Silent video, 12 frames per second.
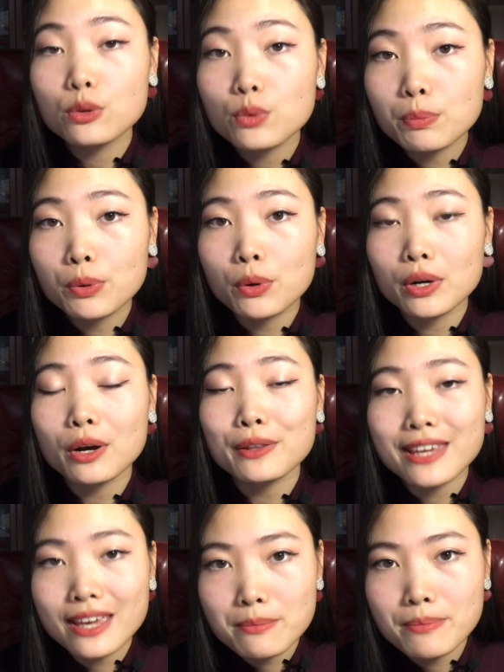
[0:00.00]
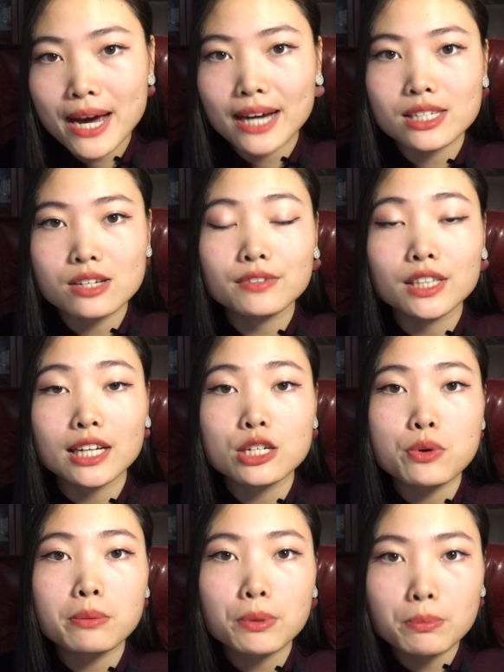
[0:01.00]
In a report on the impact of
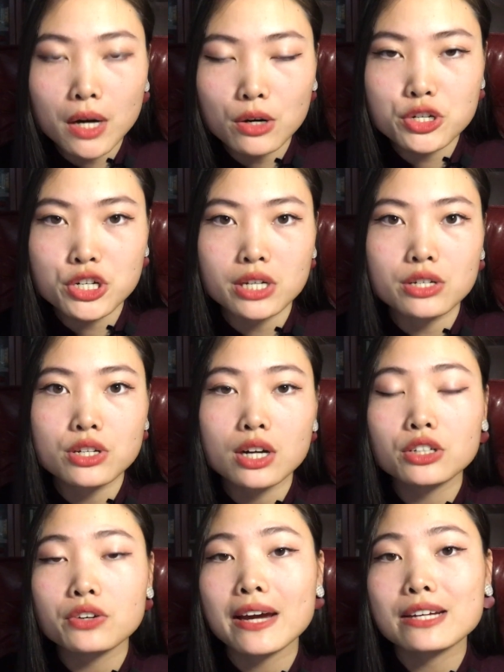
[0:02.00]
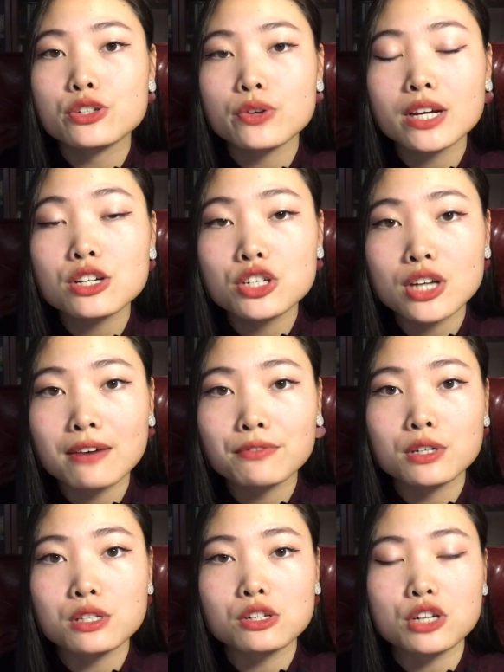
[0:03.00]
electric propulsion, Dr. Andreas
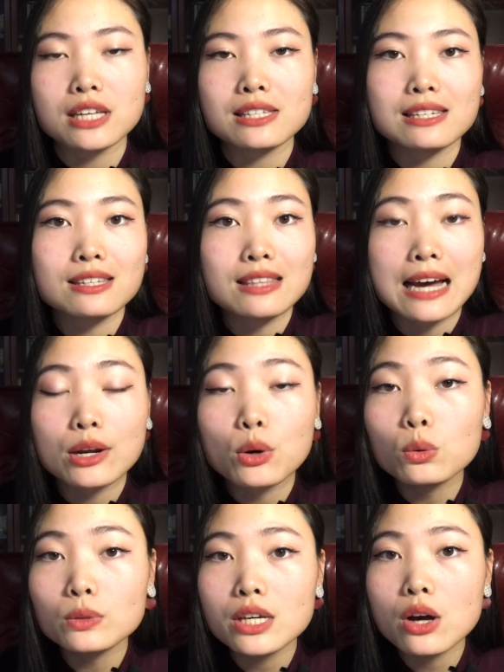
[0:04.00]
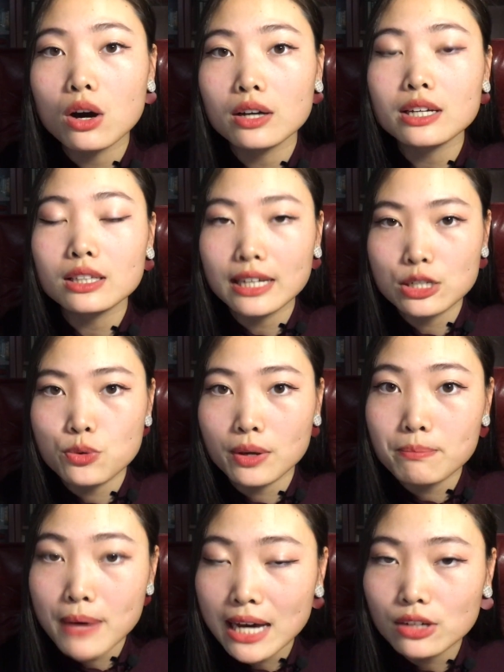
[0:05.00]
Schäfer suggested that only on
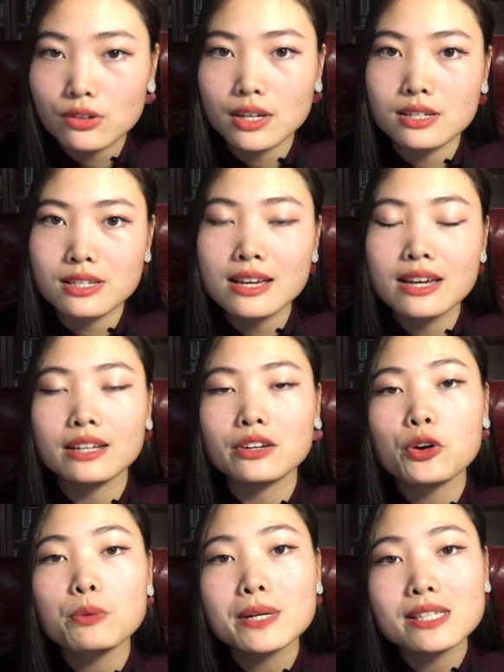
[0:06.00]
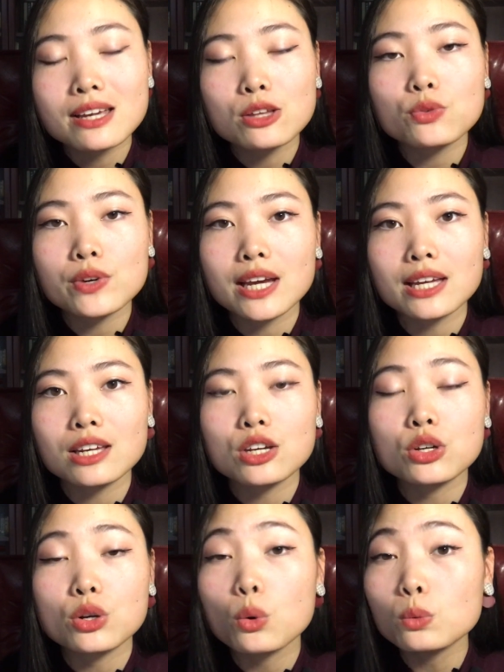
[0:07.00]
electric batteries, an Airbus
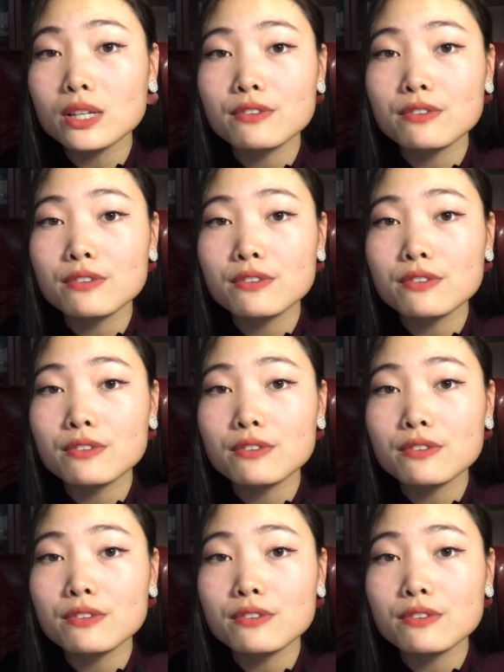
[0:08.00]
A380 could